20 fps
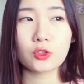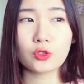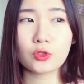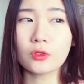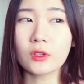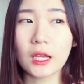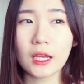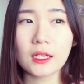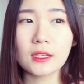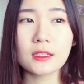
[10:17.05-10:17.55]

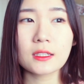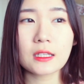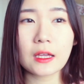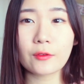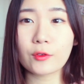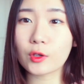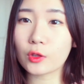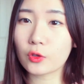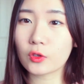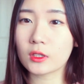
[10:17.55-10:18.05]
two days,
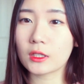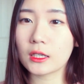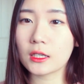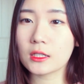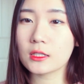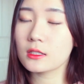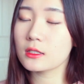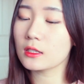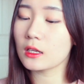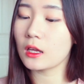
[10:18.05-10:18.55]
every three
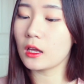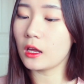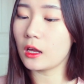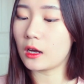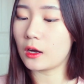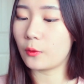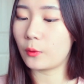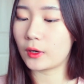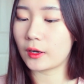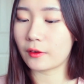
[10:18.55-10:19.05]
days,
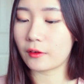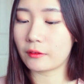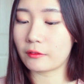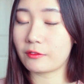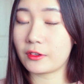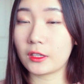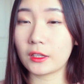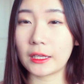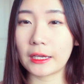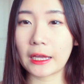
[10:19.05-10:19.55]
whenever I
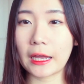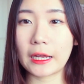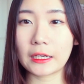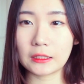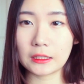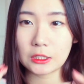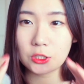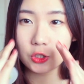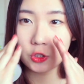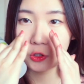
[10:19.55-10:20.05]
feel like I
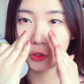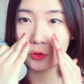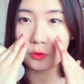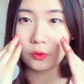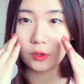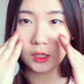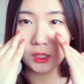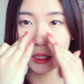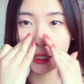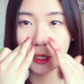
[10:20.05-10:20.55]
need
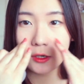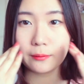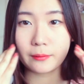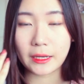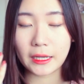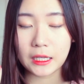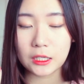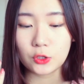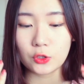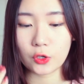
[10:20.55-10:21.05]
to clear
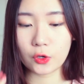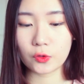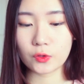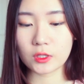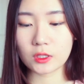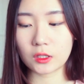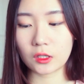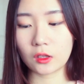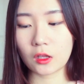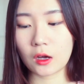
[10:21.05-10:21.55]
my
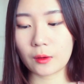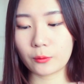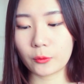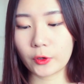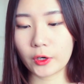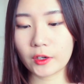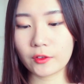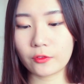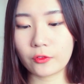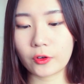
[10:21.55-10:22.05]
nose a lot
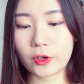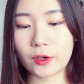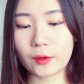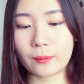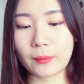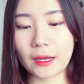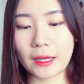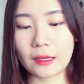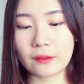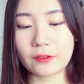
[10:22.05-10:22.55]
more for
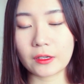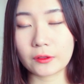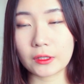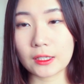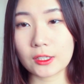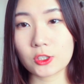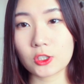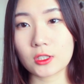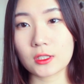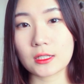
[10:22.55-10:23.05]
my
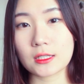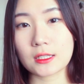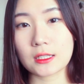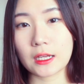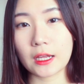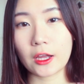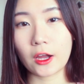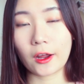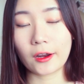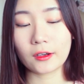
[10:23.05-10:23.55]
foundation to
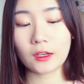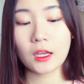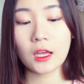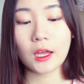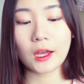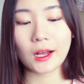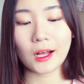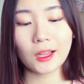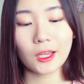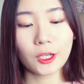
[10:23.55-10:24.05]
stay on
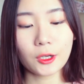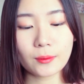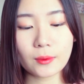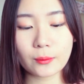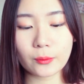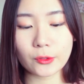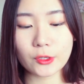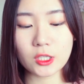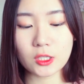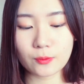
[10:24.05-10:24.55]
a little bit more